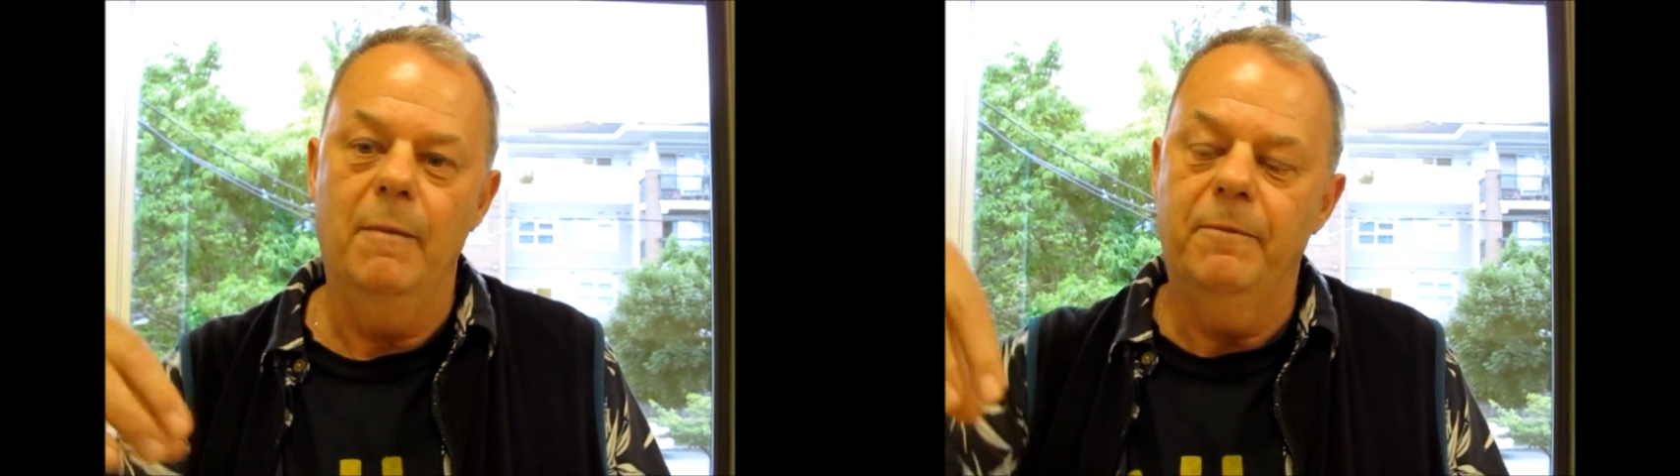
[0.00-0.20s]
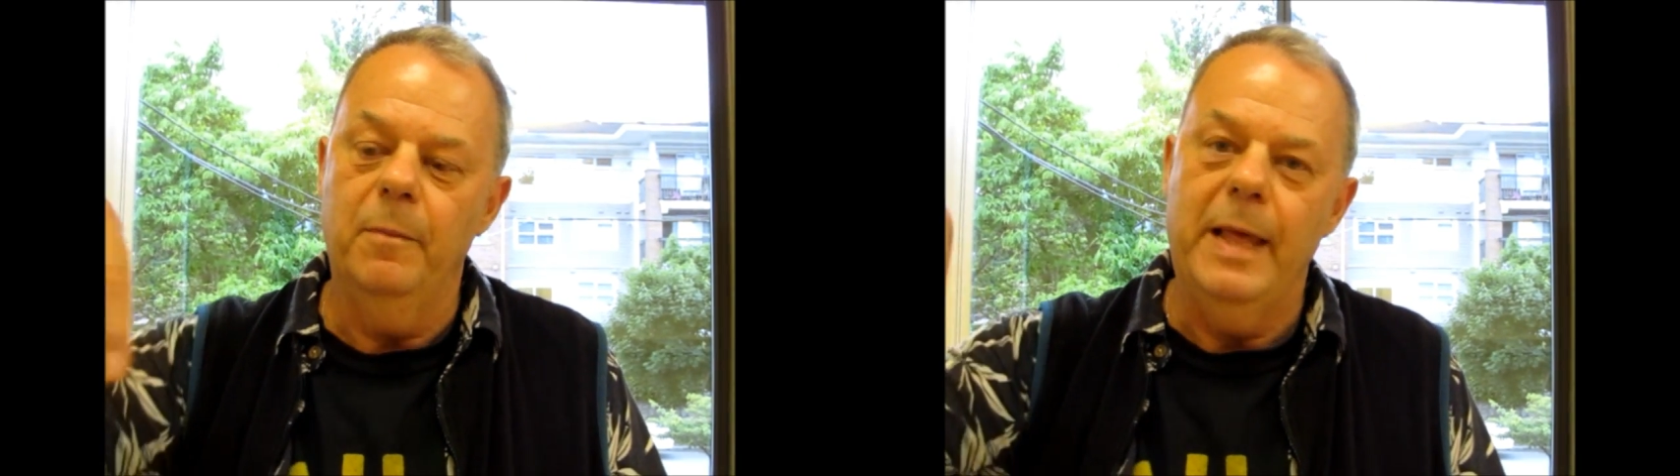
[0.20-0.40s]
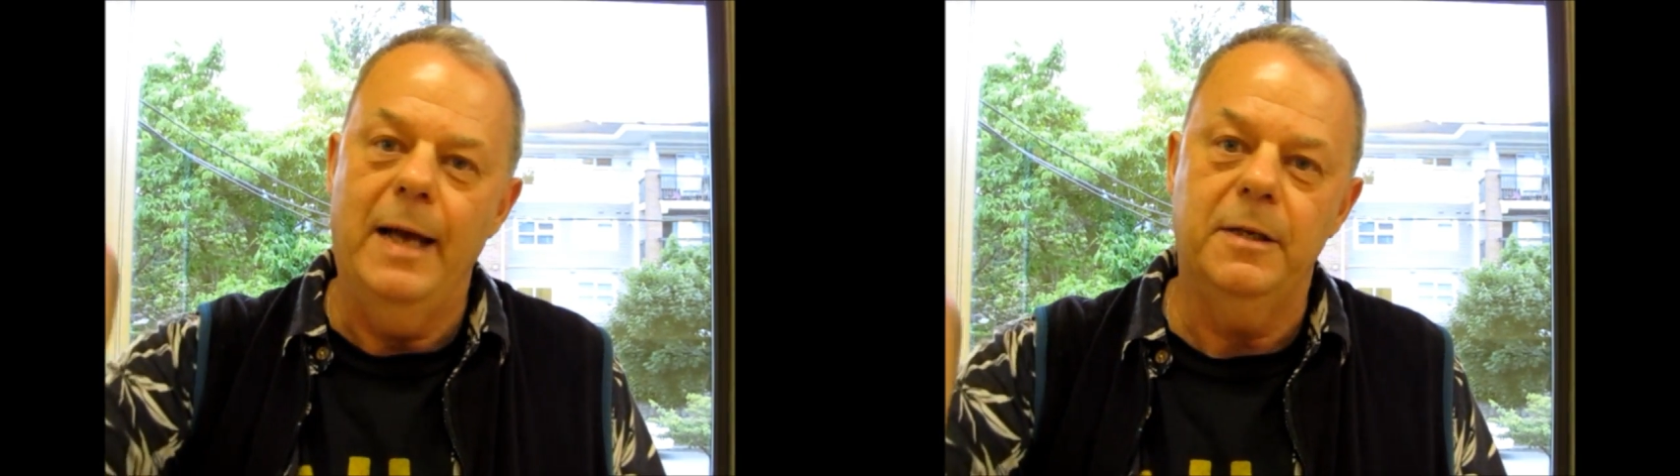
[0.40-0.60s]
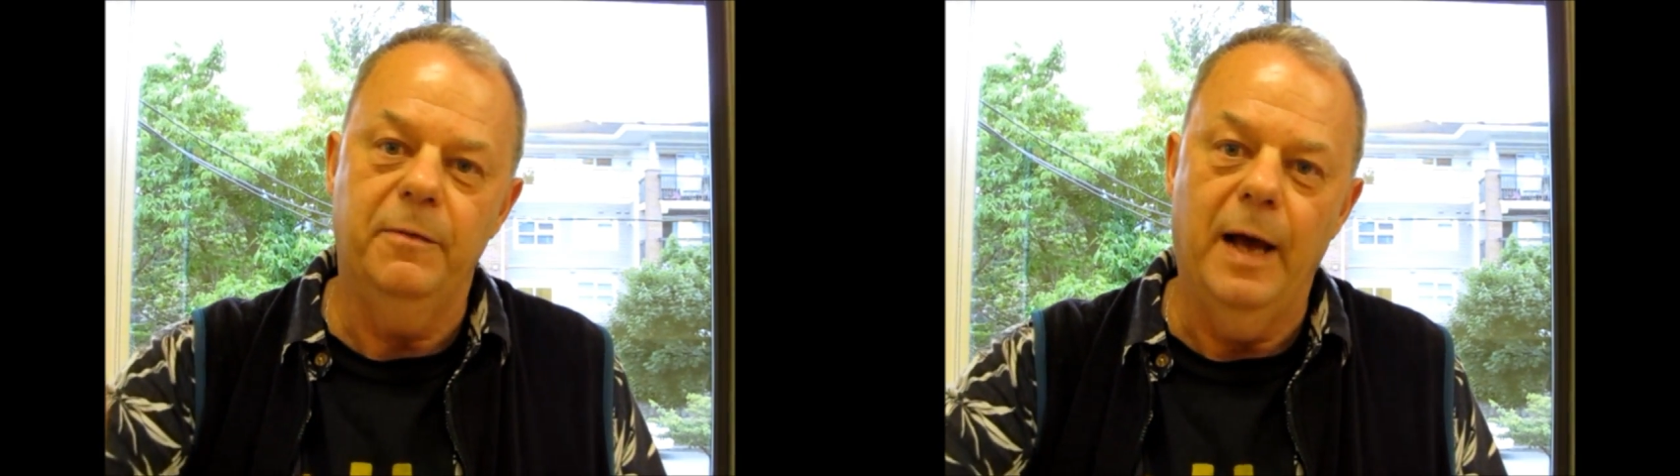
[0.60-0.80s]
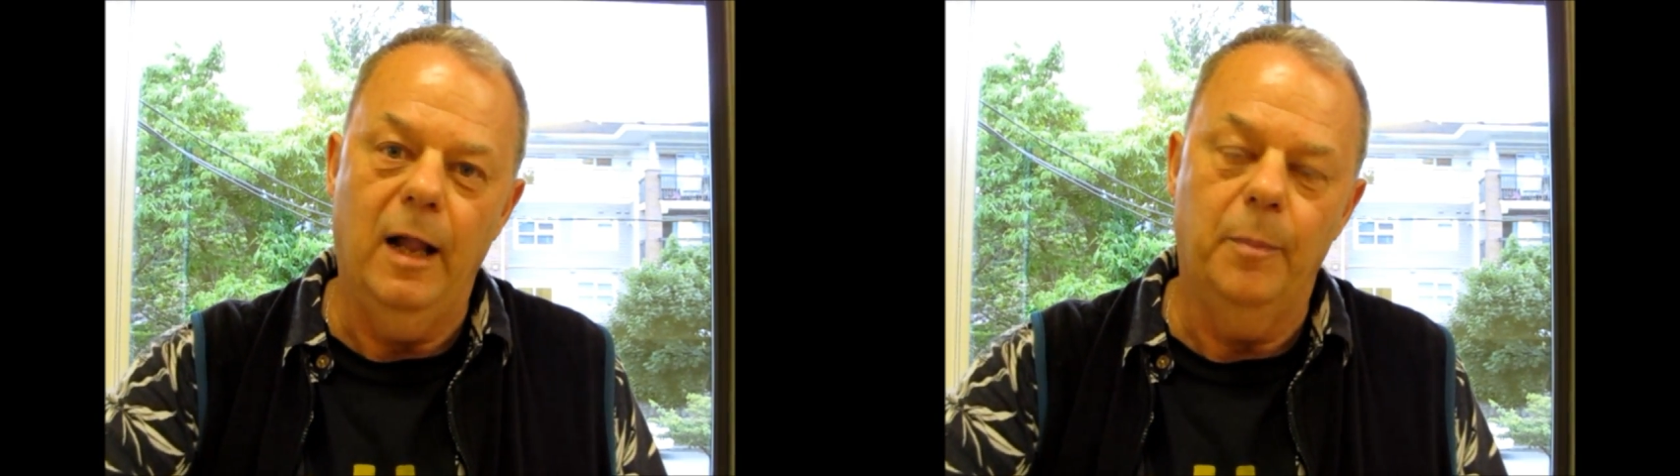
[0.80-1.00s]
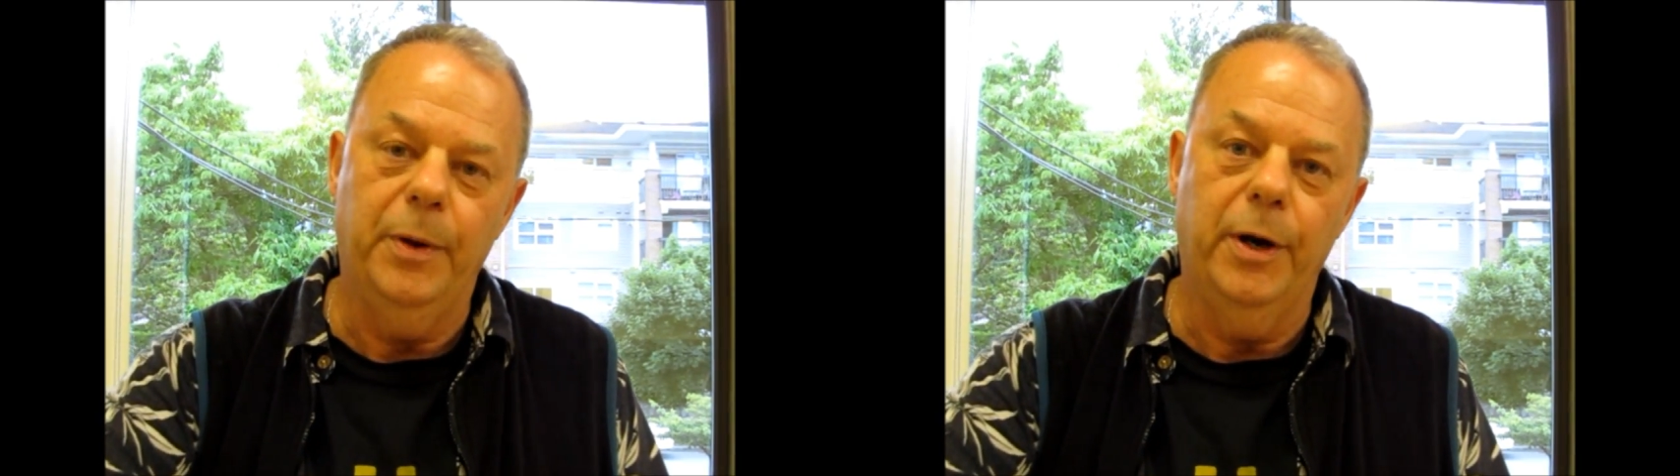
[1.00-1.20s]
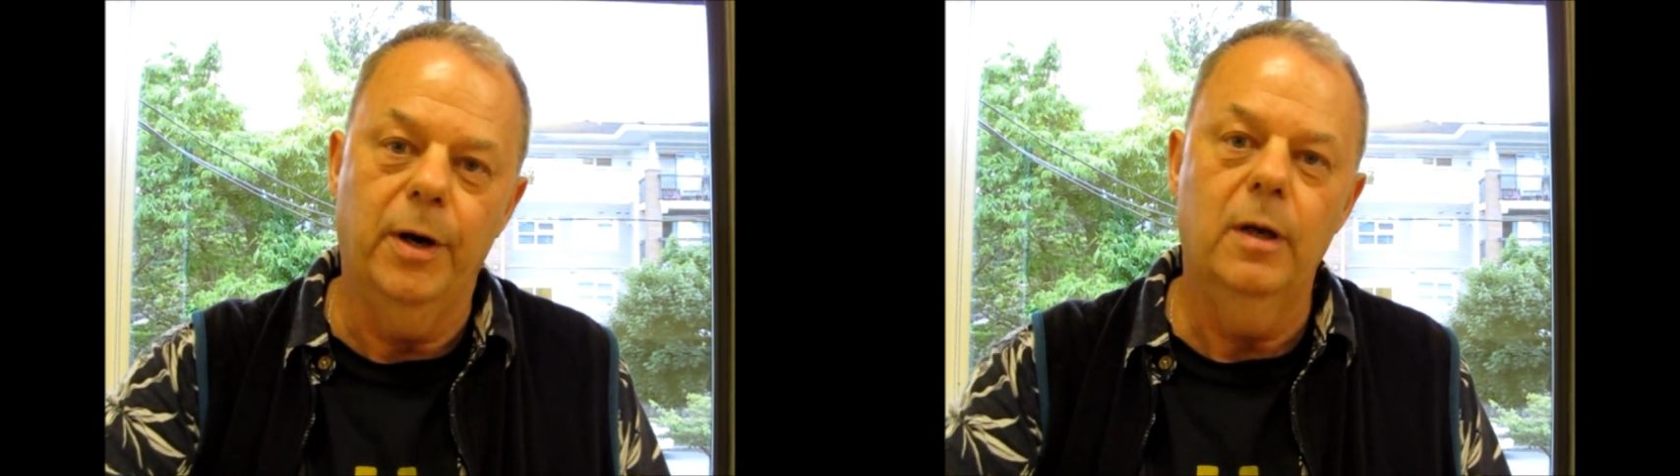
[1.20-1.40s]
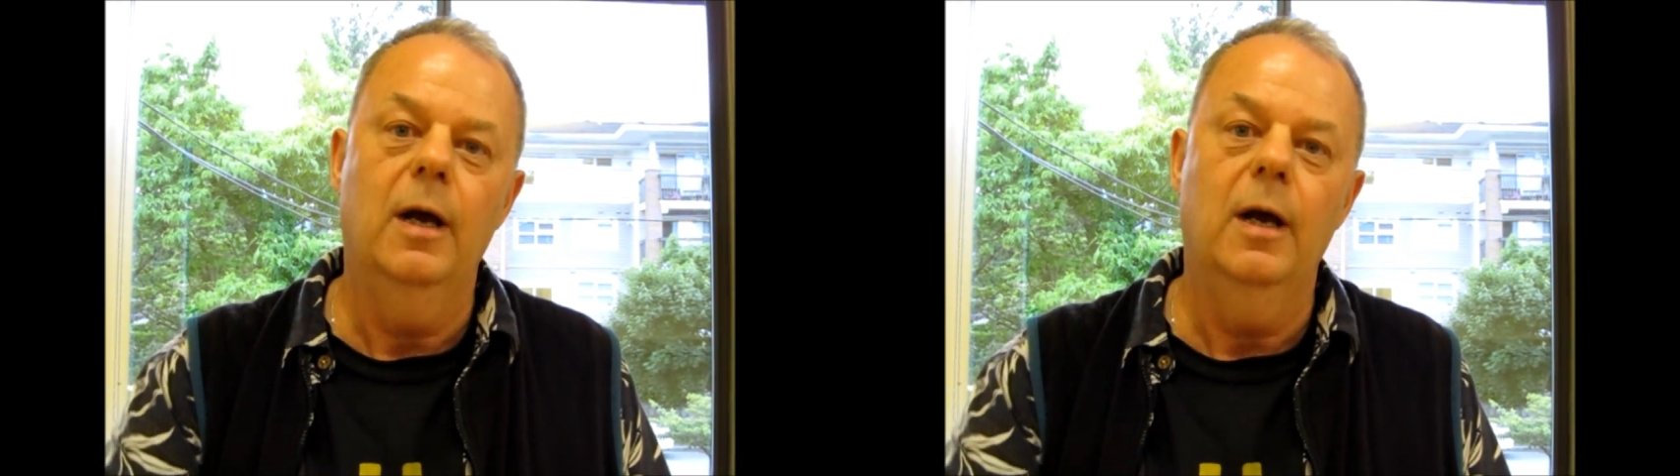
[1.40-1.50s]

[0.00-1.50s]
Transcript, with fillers: come from that developer